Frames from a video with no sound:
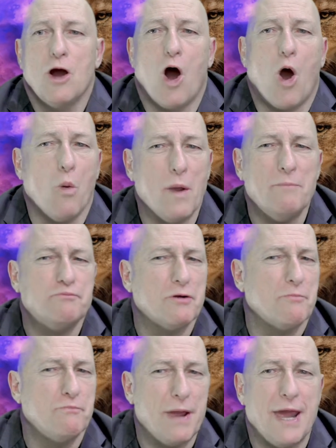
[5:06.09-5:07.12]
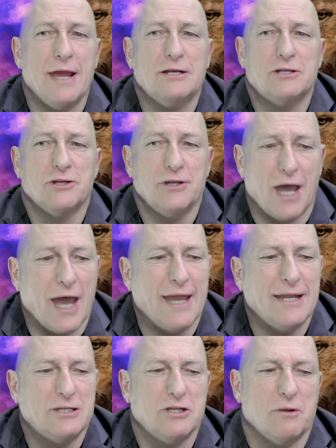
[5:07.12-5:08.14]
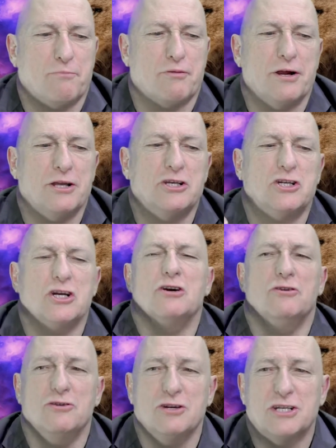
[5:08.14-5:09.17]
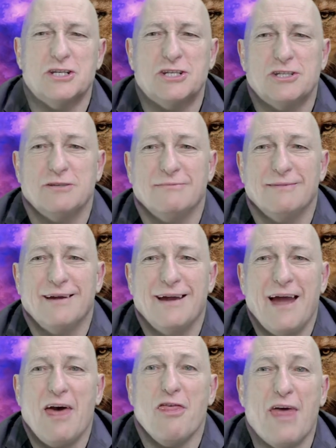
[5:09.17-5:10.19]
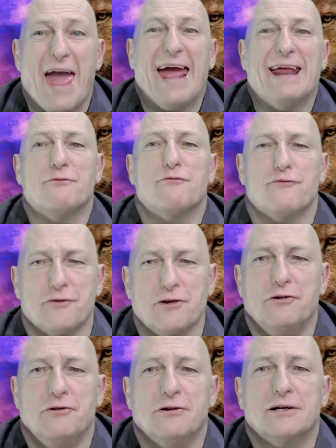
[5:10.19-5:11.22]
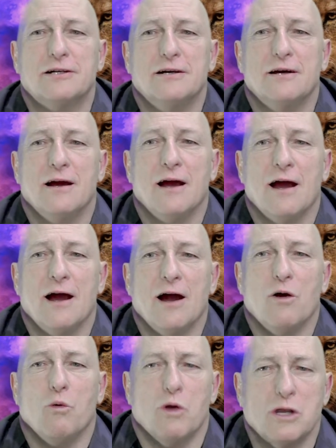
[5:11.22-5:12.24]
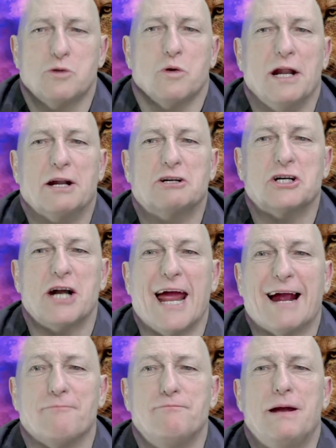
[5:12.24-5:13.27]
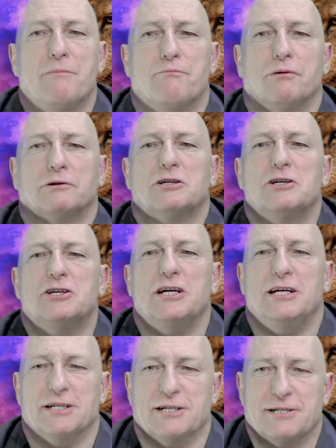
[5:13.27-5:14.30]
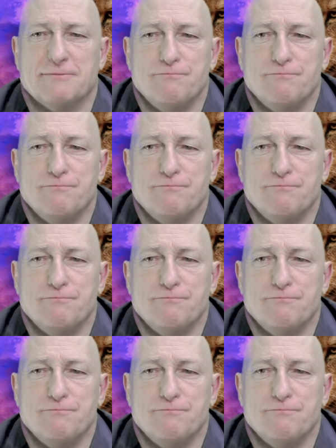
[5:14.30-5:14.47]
Are we prepared tonight to produce that fruit which will attract people to Jesus?